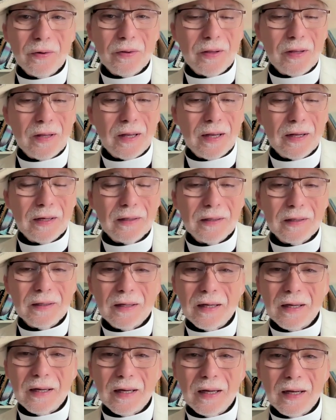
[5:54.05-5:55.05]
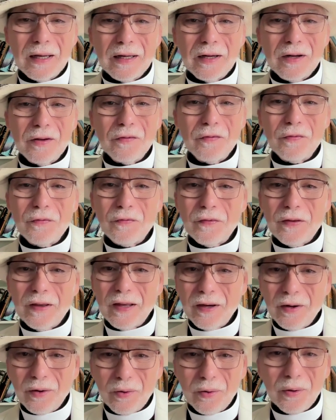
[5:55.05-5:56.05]
that kind of
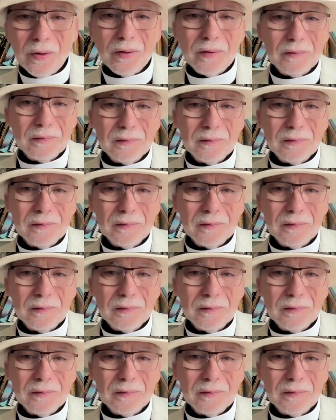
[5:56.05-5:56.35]
fear.